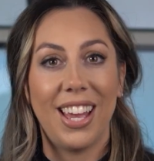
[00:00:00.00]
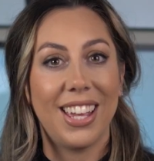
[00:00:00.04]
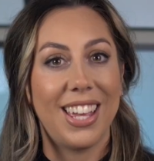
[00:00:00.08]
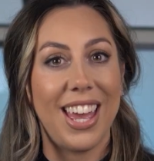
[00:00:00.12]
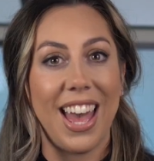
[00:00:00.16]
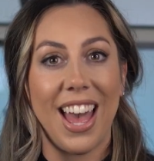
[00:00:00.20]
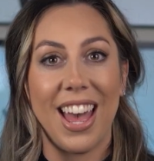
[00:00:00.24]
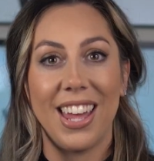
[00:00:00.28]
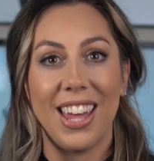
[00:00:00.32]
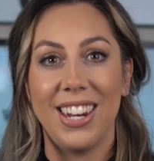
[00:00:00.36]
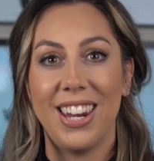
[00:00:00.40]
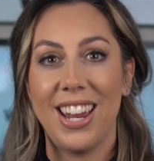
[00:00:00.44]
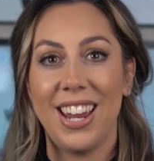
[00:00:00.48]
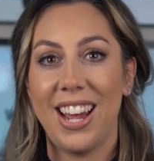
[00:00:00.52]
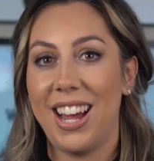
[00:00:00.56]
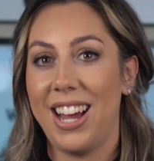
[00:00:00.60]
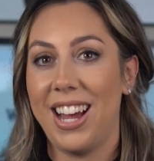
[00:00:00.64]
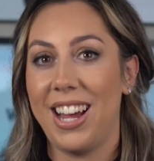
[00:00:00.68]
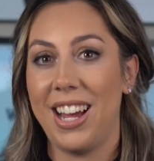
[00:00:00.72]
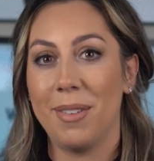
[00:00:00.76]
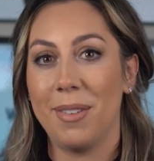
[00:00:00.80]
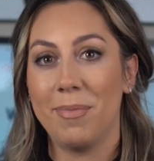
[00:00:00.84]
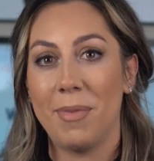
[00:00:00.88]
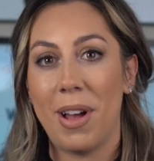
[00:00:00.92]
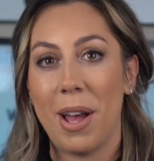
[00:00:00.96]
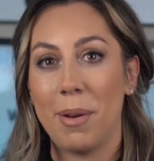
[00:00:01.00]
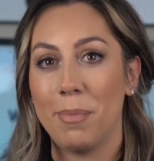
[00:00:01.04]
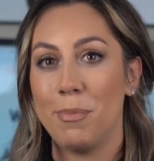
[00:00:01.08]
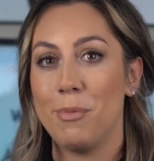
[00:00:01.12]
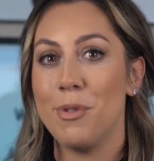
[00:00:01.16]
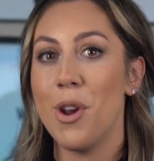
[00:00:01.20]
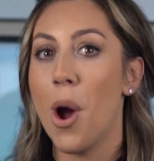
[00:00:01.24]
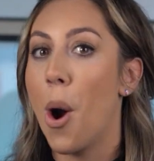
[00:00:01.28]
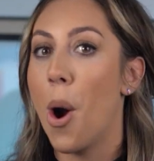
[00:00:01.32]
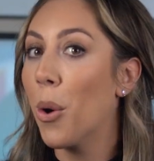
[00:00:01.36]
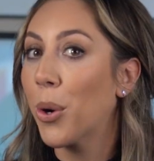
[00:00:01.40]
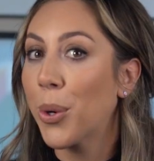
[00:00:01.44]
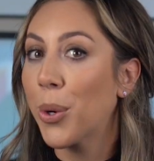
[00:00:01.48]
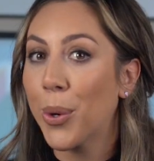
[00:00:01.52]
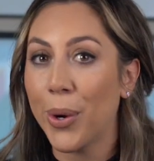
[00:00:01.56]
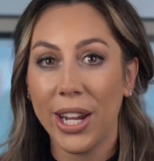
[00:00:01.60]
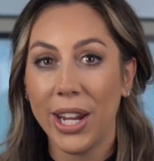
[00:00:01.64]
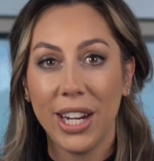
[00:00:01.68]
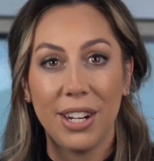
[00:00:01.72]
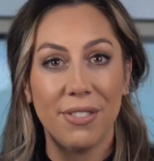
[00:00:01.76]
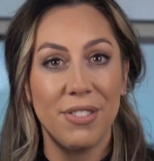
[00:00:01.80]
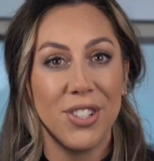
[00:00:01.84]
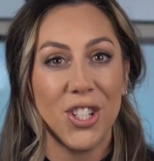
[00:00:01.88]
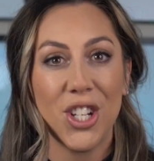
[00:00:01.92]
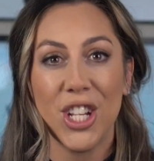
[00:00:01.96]
Again, I'm no
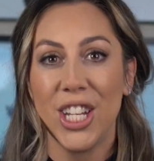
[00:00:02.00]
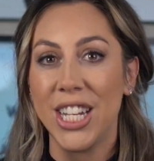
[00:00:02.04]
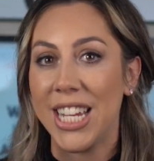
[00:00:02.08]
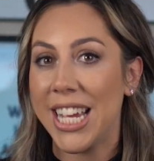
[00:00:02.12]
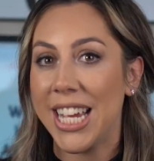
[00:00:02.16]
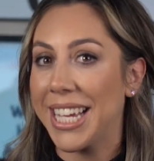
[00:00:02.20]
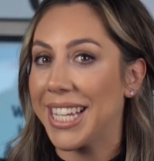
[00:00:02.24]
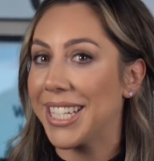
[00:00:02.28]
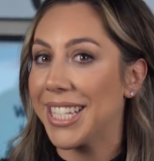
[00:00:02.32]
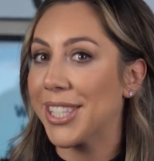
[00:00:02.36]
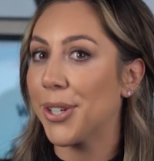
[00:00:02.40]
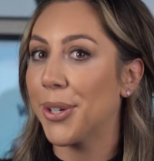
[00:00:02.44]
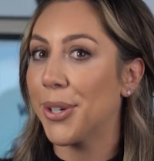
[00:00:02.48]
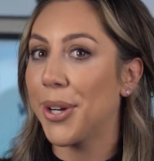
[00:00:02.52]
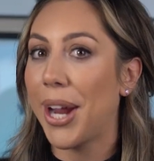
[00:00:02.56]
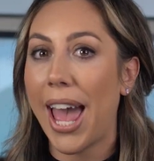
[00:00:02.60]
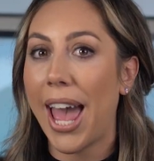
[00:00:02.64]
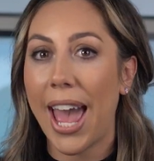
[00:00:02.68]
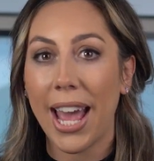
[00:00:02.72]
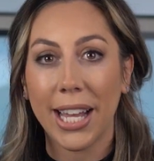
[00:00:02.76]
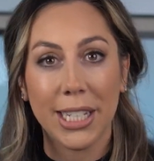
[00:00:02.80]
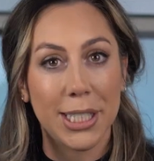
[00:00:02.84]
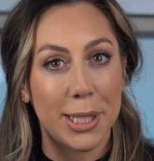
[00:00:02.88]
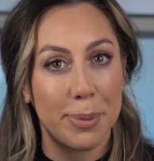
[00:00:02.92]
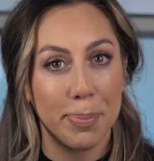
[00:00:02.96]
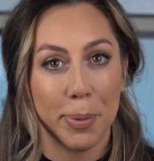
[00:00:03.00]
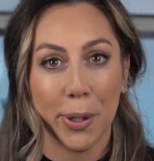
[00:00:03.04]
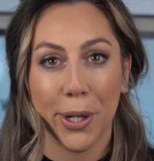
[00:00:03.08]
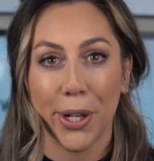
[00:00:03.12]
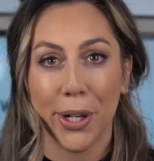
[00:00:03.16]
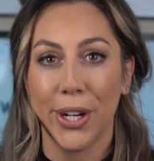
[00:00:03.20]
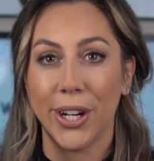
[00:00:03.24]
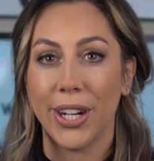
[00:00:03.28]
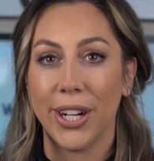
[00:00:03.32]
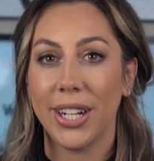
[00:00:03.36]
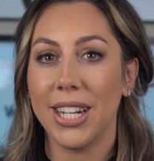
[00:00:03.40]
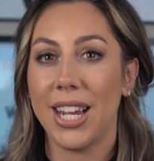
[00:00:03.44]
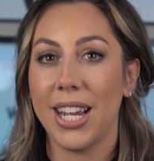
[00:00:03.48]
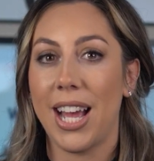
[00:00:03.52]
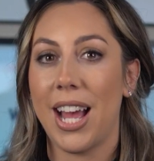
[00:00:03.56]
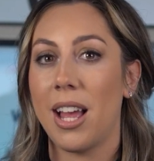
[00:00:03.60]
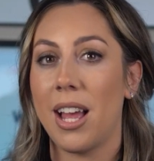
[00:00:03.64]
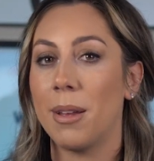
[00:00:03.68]
creative genius or expert,